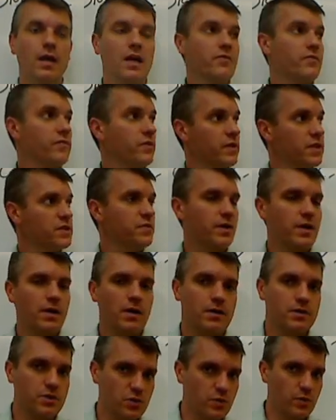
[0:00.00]
And for this
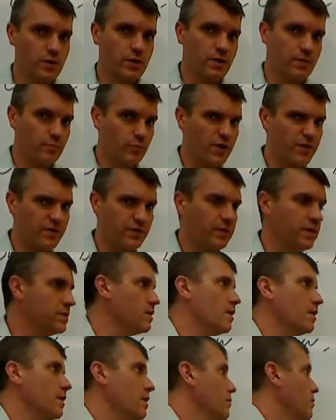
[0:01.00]
video, I just want to briefly
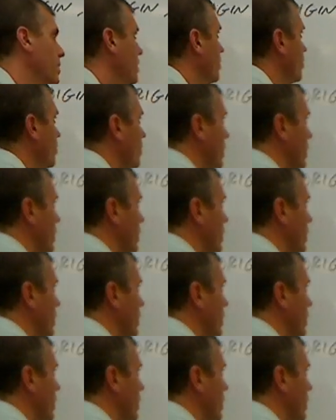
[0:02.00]
talk about